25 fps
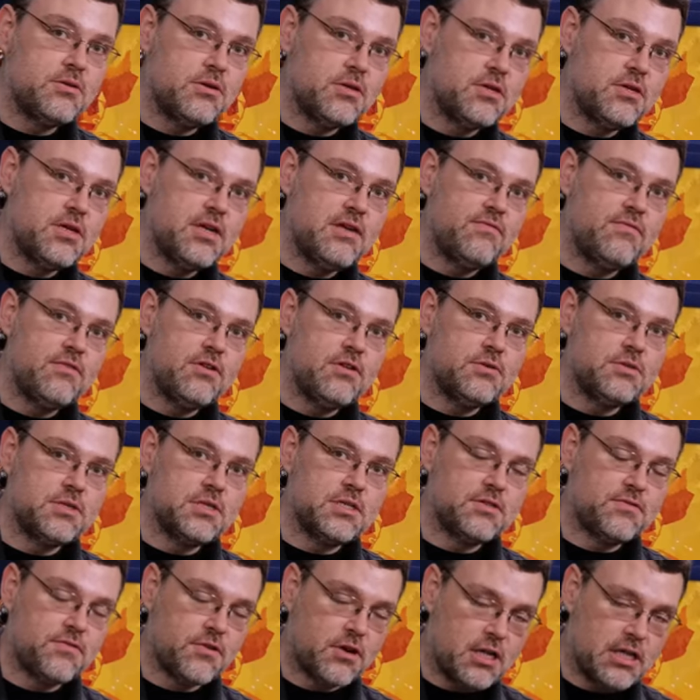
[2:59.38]
You can even use
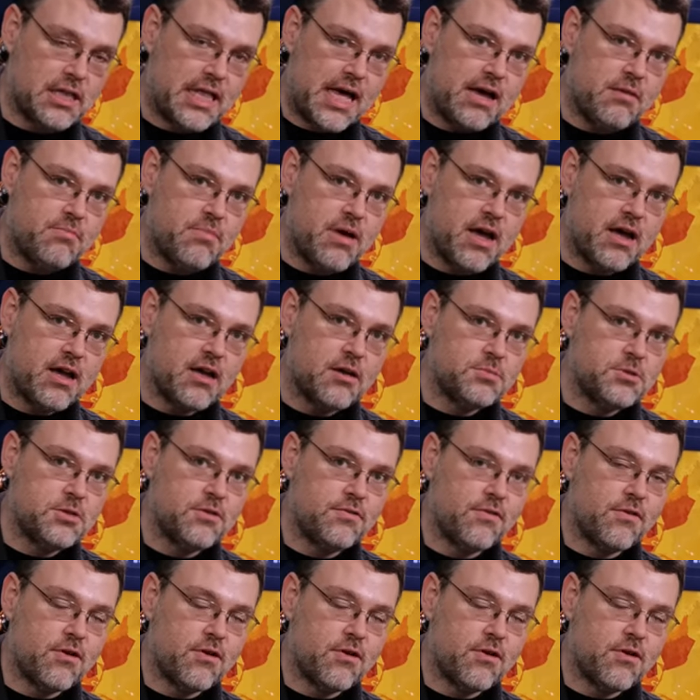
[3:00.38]
this for cloud backups.